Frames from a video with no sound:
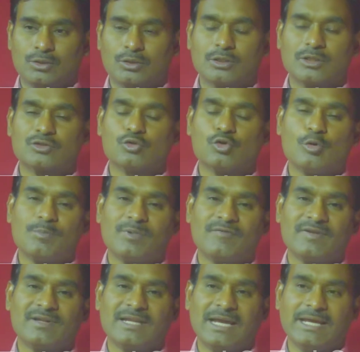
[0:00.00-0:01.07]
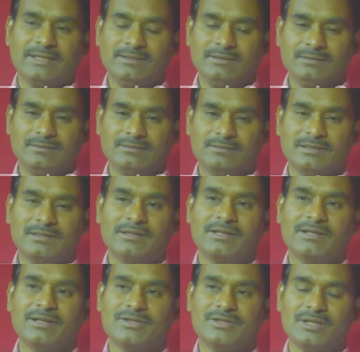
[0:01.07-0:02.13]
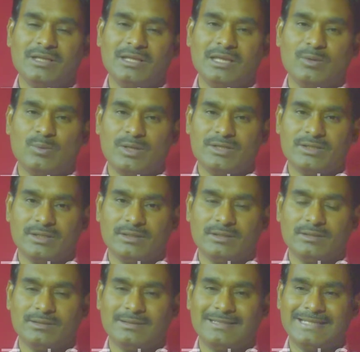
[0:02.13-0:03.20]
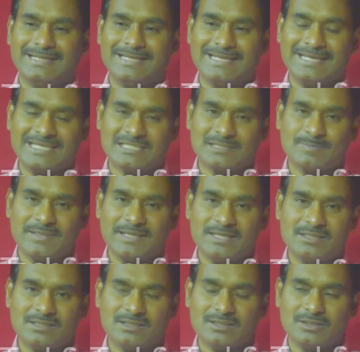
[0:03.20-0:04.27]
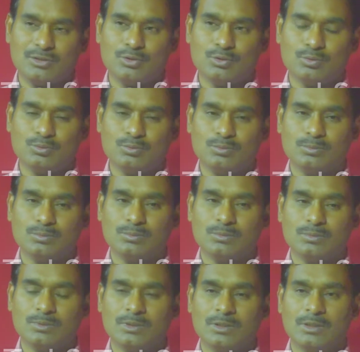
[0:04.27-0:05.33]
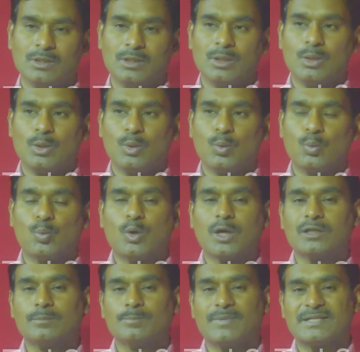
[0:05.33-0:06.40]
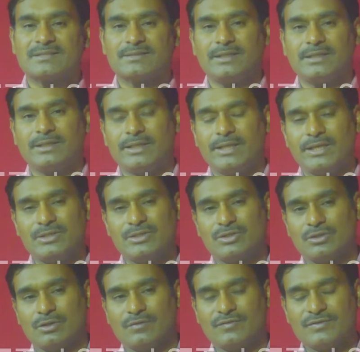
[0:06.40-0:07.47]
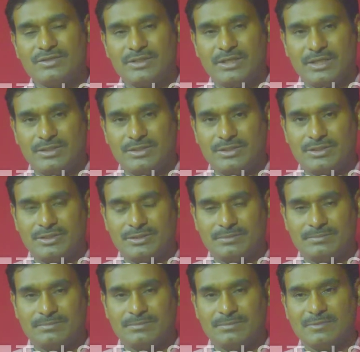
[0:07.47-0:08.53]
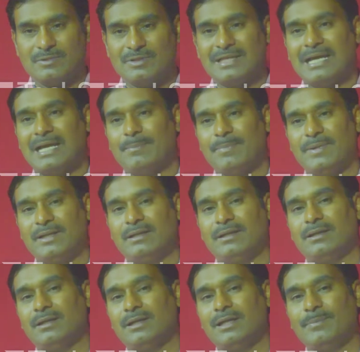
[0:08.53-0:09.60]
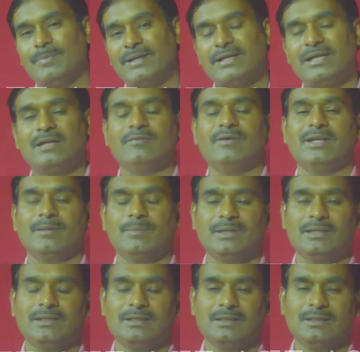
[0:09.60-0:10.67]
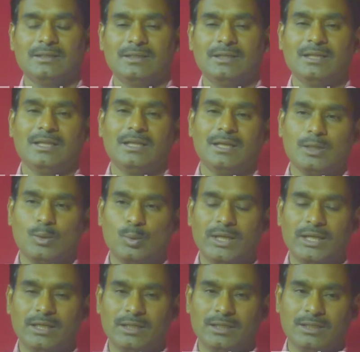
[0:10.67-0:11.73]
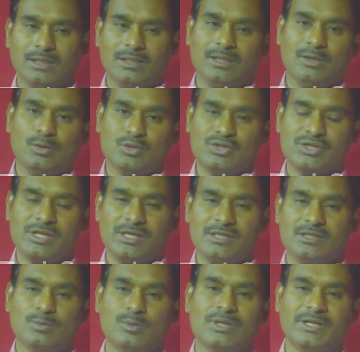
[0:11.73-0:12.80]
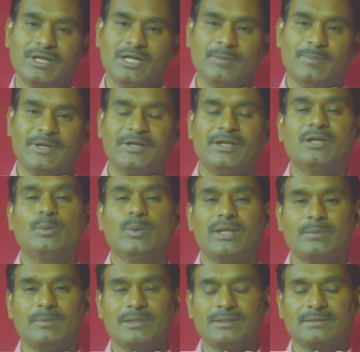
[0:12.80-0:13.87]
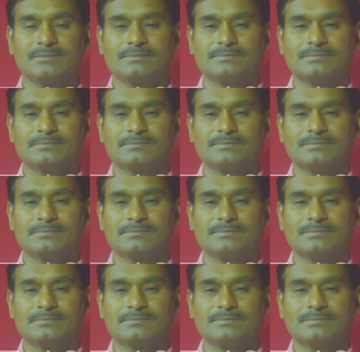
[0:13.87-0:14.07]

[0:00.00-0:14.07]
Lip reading: So the slope of a line in a regression equation explains you what percentage of change will happen in a dependent variable when you change your independent variable.